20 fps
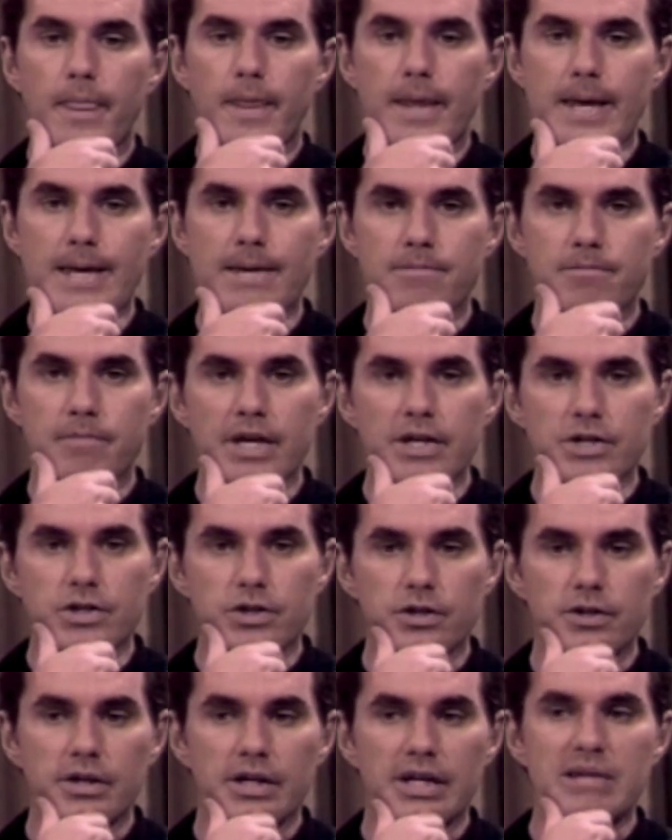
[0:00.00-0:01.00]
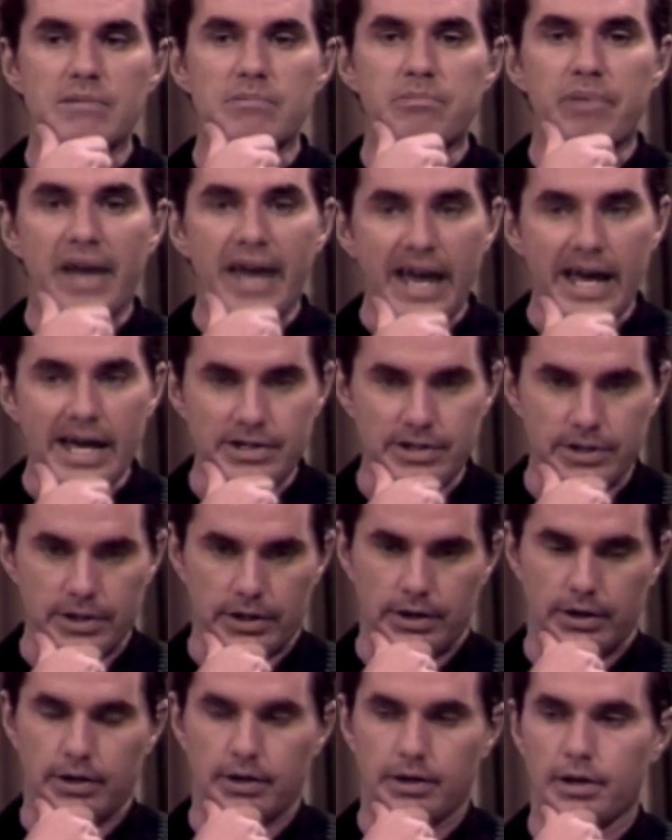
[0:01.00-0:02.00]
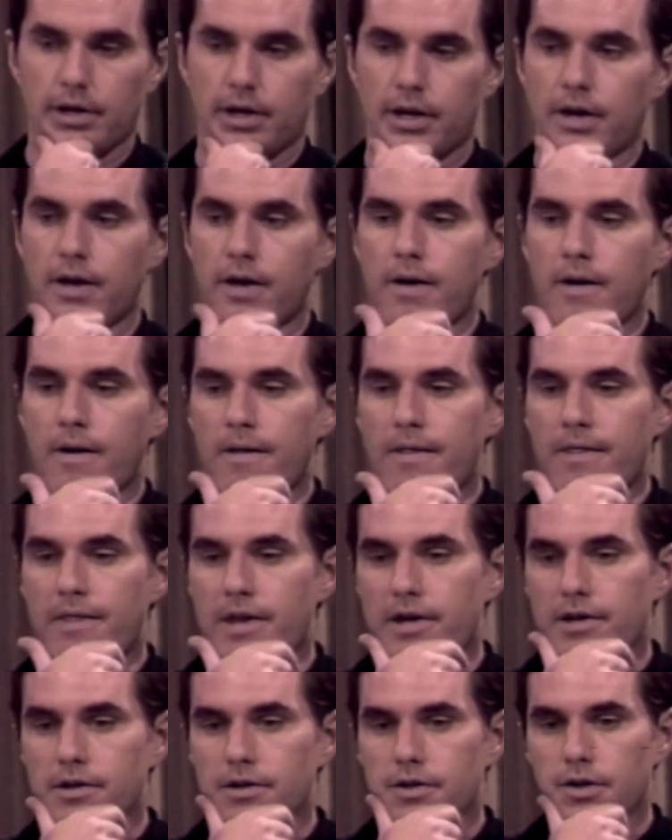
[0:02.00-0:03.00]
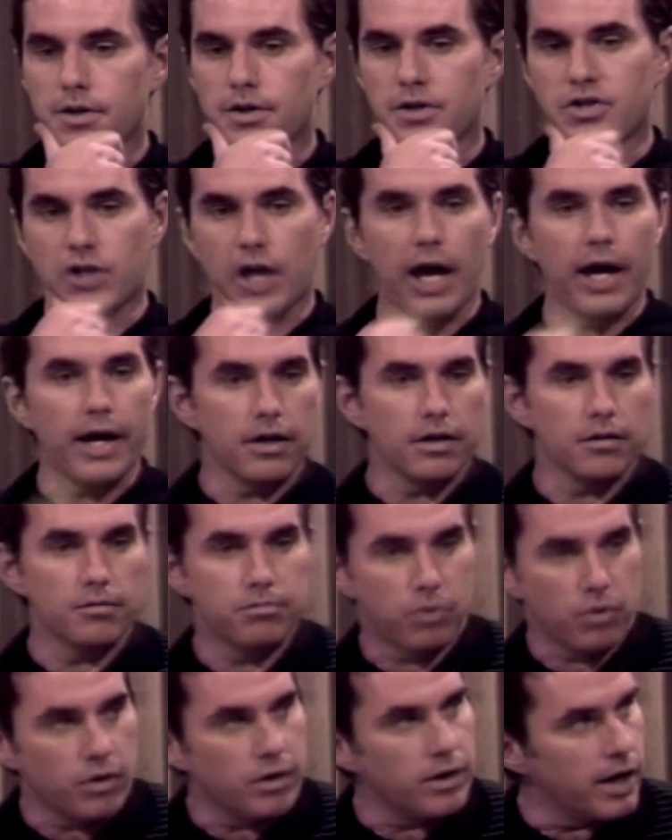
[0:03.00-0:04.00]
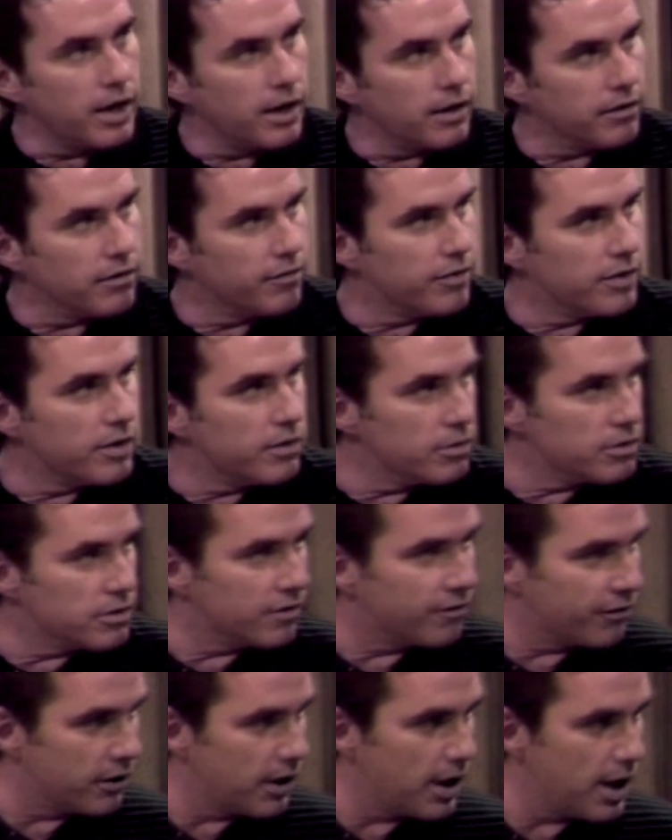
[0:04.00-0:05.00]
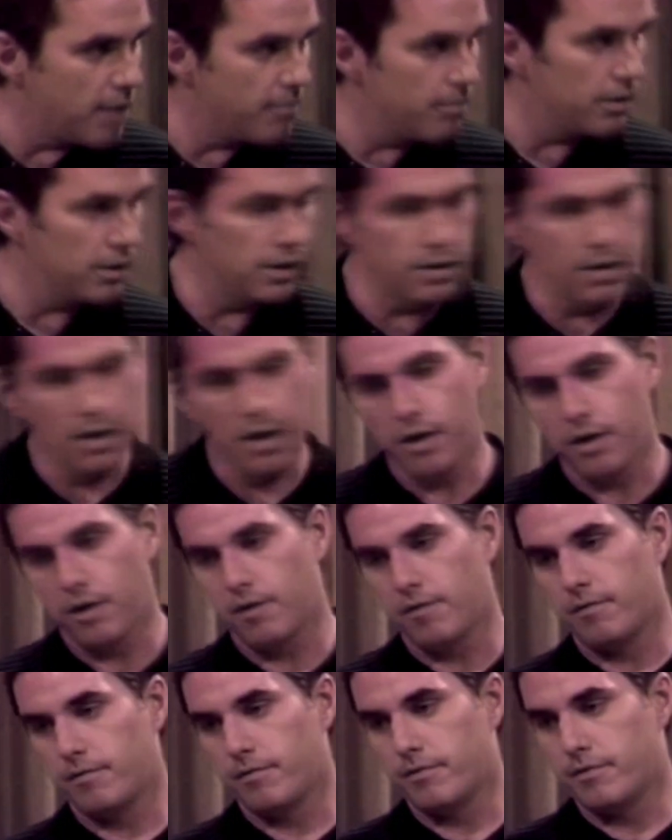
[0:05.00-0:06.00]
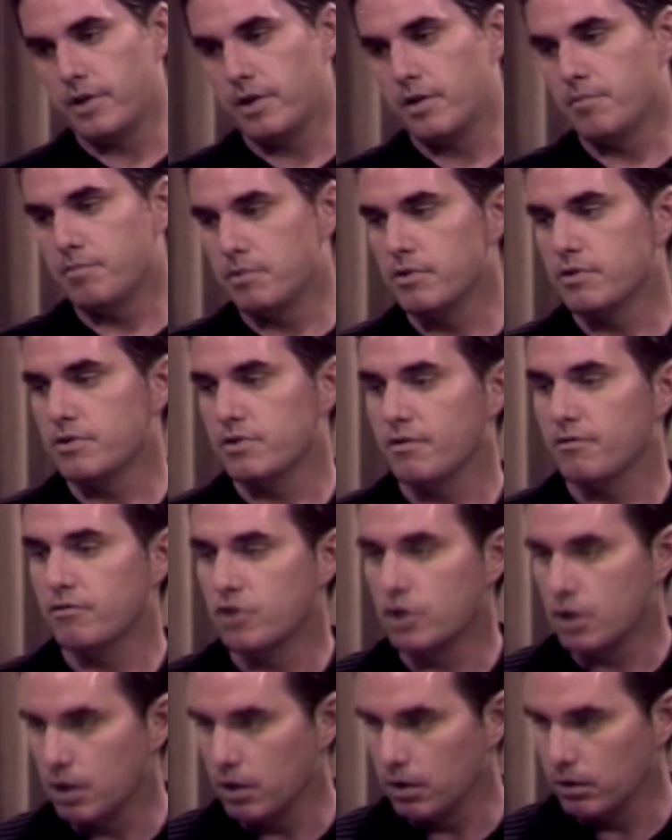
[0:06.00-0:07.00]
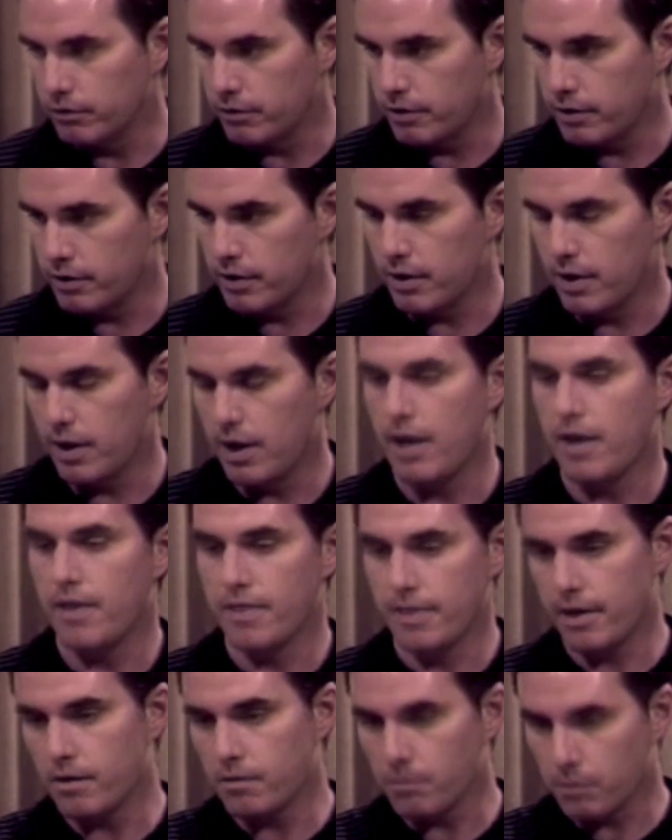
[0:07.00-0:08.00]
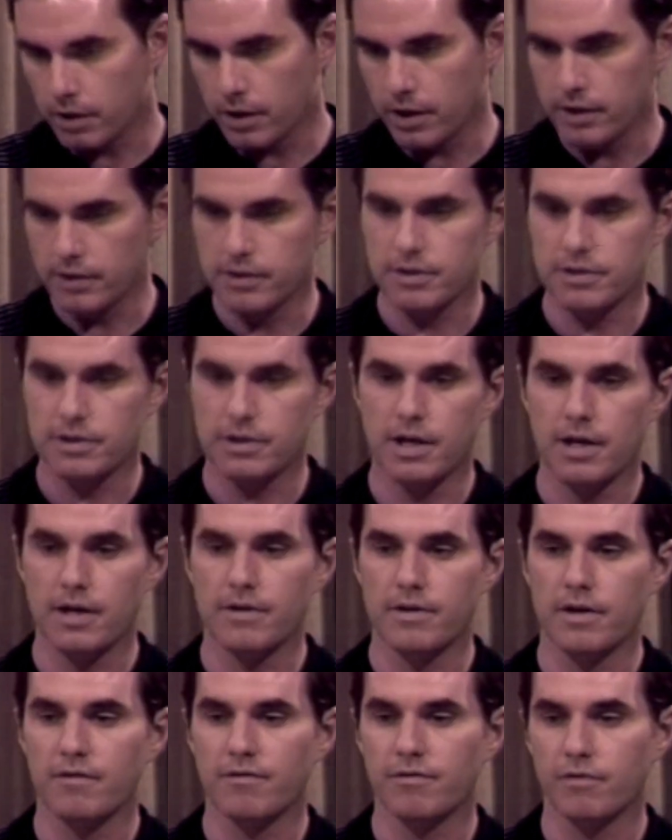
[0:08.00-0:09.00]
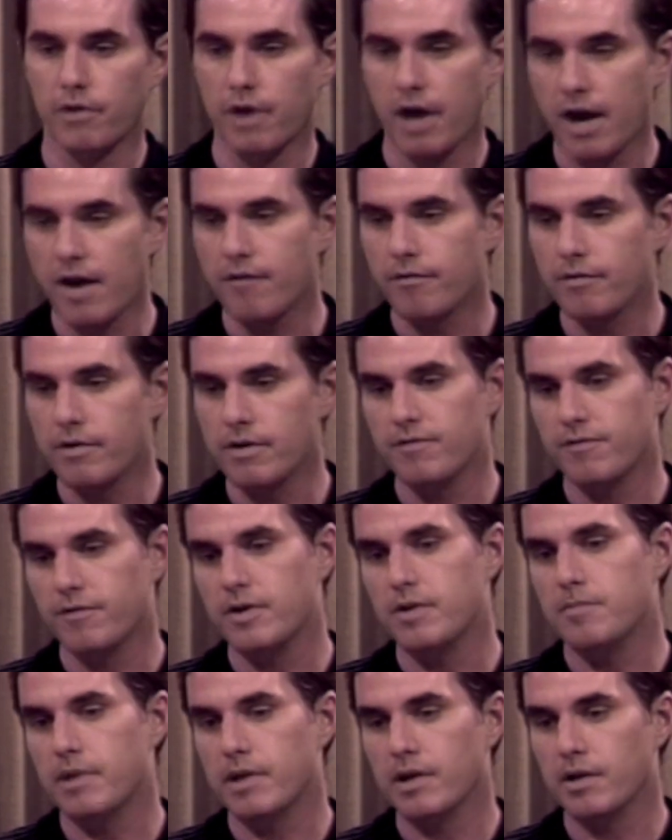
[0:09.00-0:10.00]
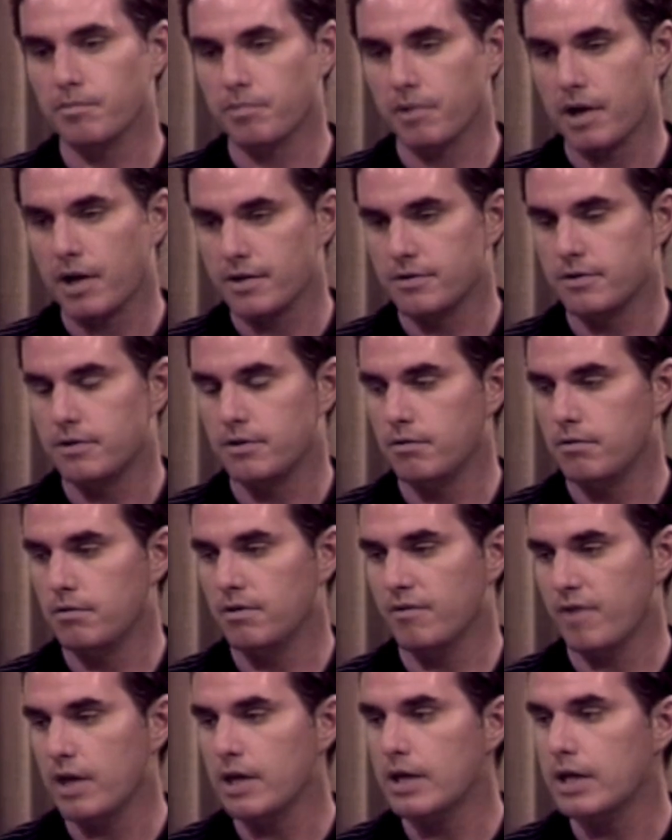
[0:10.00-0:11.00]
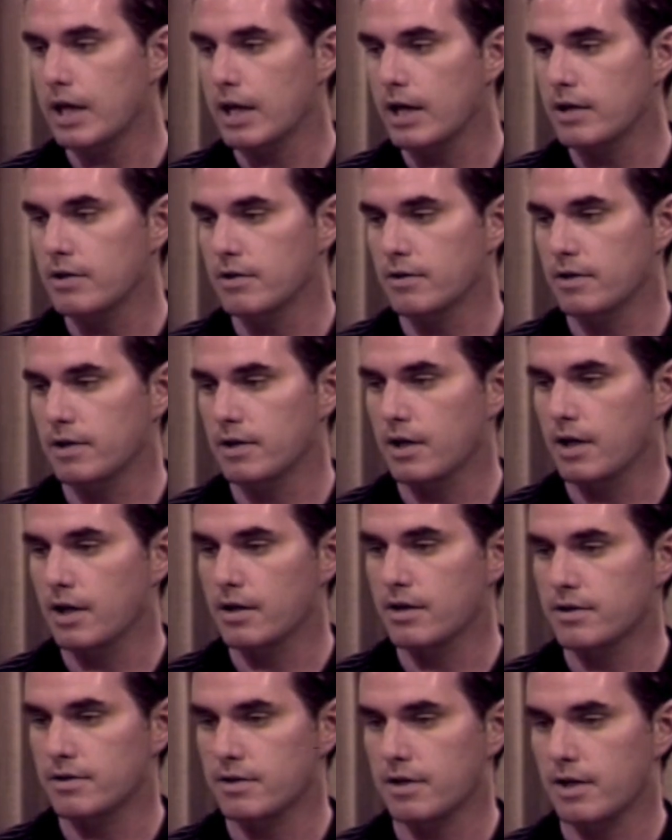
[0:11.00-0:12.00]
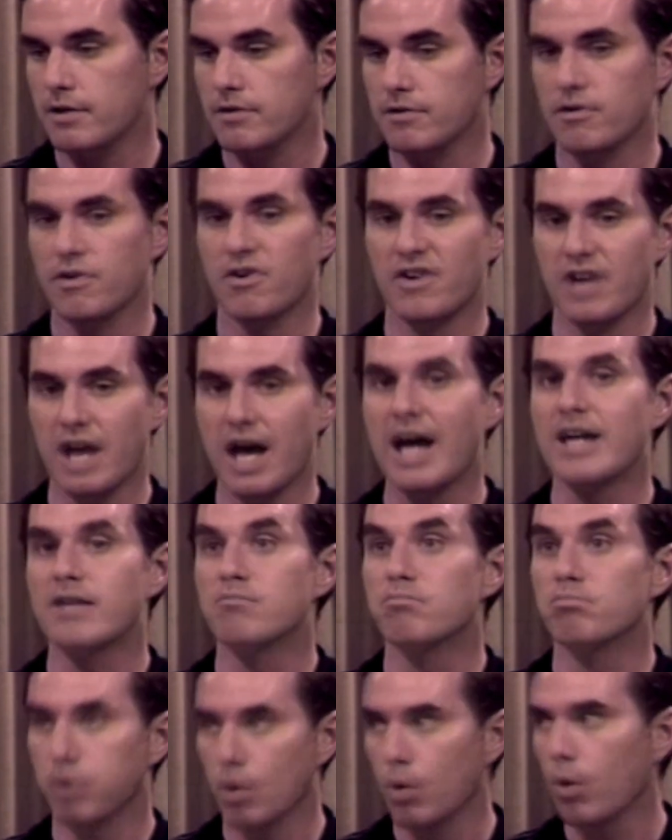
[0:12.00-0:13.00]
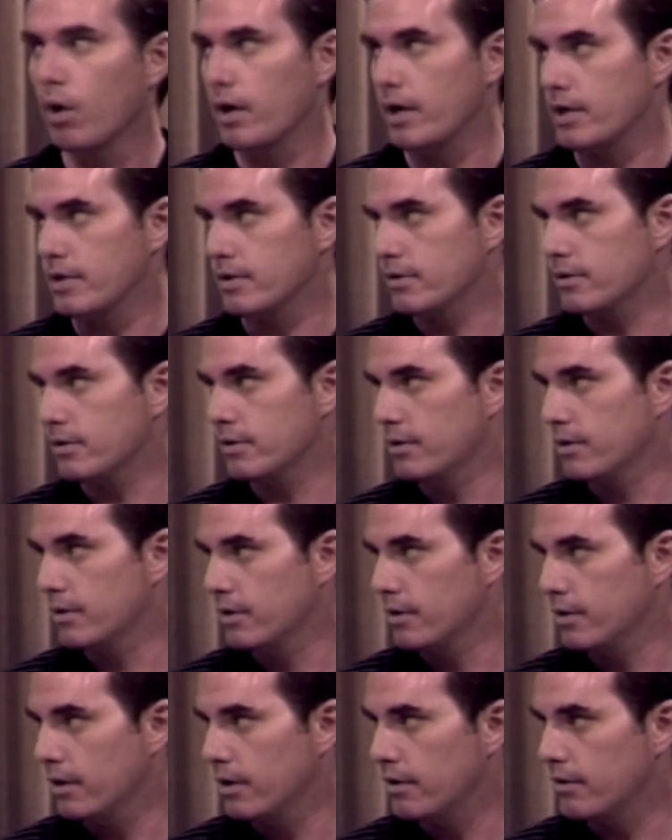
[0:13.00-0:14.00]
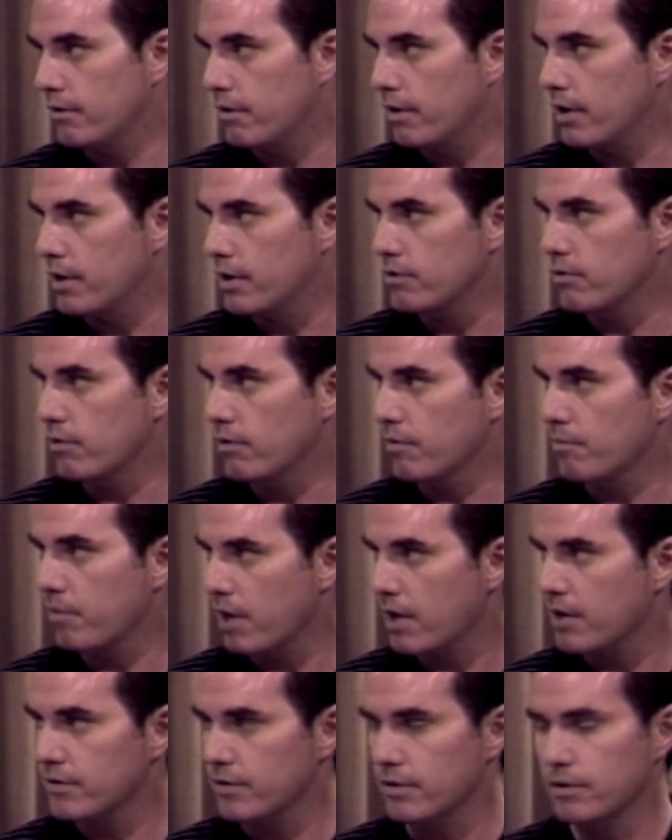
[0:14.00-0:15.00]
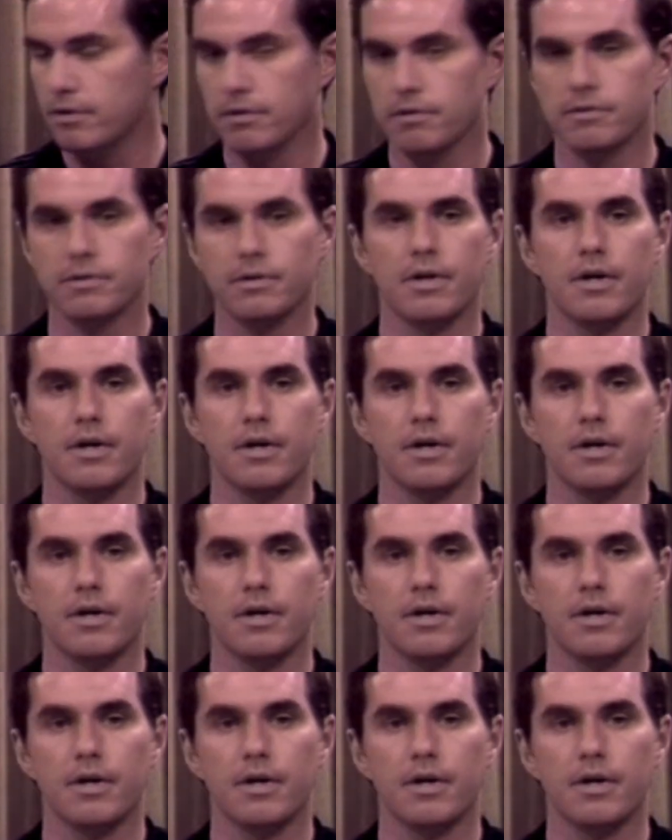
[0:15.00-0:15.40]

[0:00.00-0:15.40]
it mentioned in passing that child pornography was a phenomenon of the abuse of children, and then went on to say that for every female prostitute of any age in the United States, there are 9 boys underage who are prostitutes.